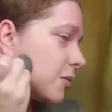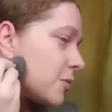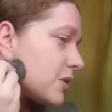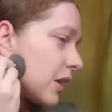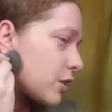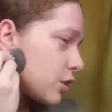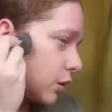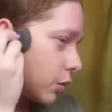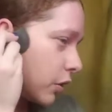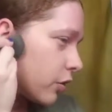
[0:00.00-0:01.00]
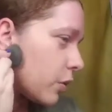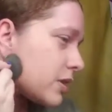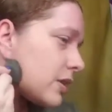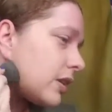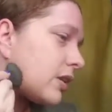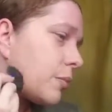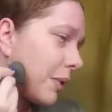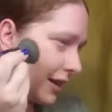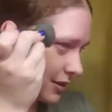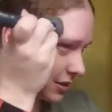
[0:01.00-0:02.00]
was actually one of the ones I like the
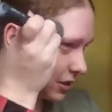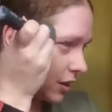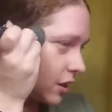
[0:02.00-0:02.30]
best,